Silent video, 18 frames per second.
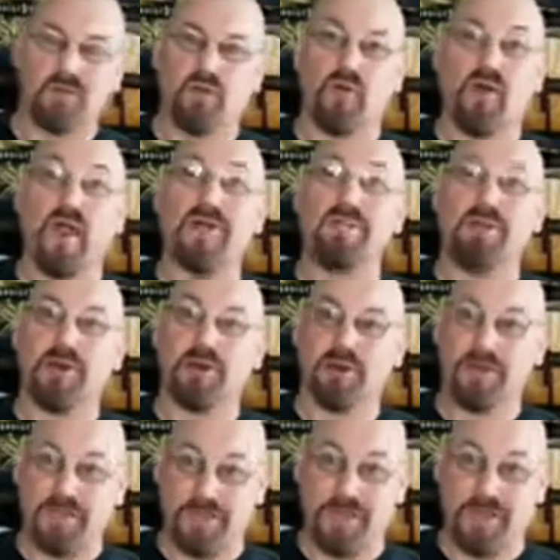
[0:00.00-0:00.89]

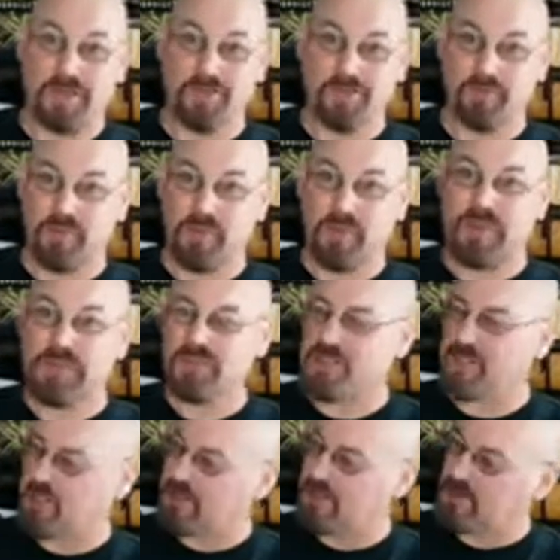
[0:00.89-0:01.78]
cranberry colored ray
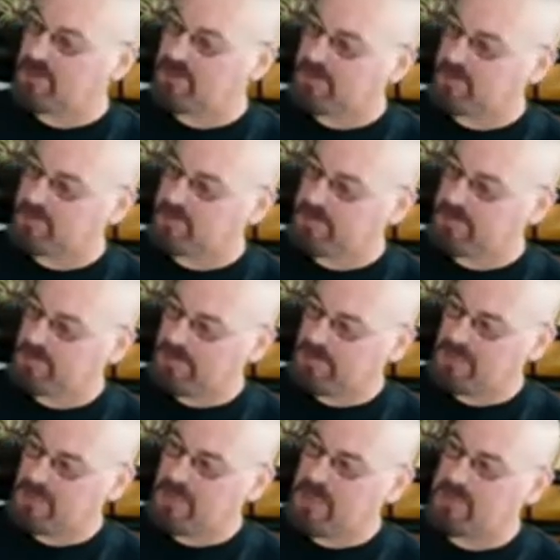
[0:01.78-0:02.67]
skin,
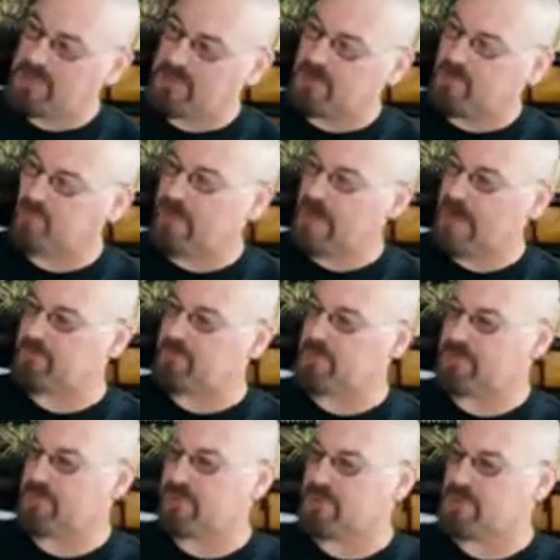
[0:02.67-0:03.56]
and then wrapped
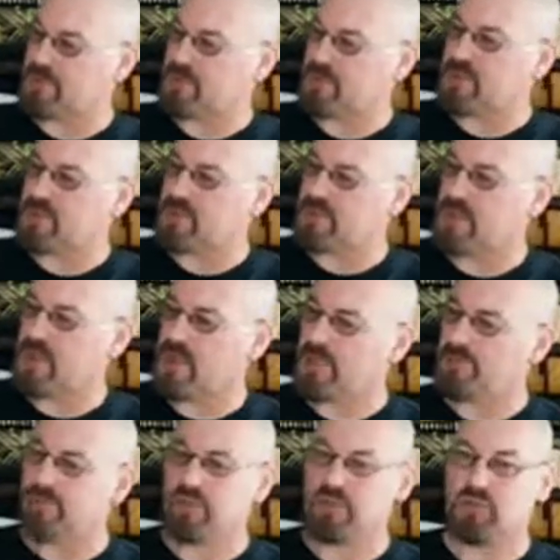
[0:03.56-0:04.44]
with this
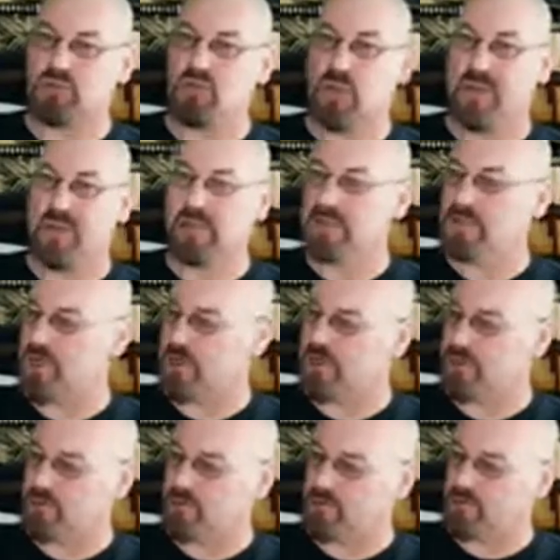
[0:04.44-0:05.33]
kind of a suede
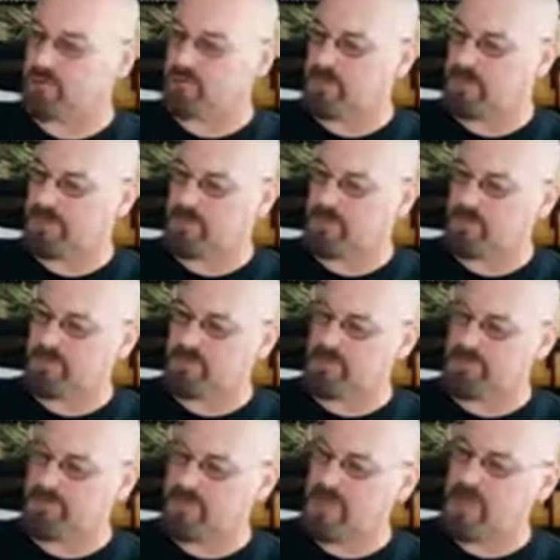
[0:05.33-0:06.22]
leather,
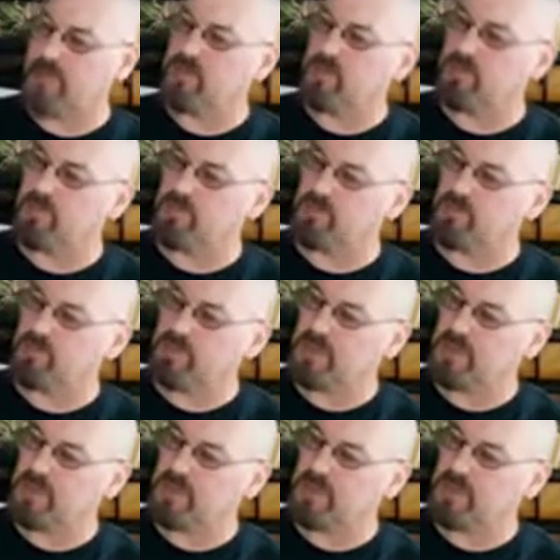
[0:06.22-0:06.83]
fine